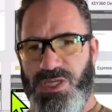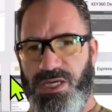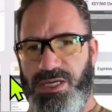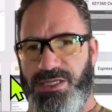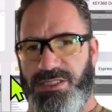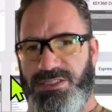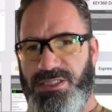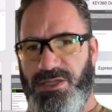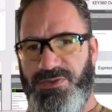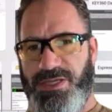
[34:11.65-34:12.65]

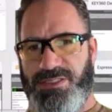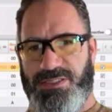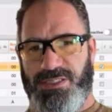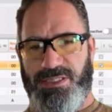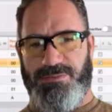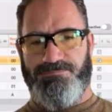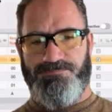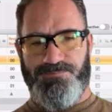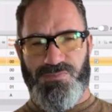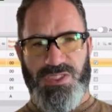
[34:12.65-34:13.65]
inside that
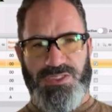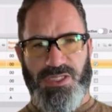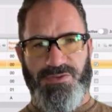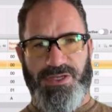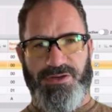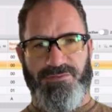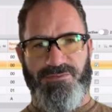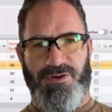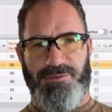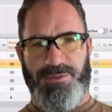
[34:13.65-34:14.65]

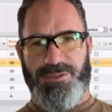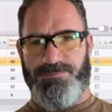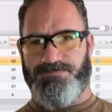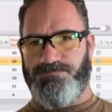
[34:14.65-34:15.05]
environment.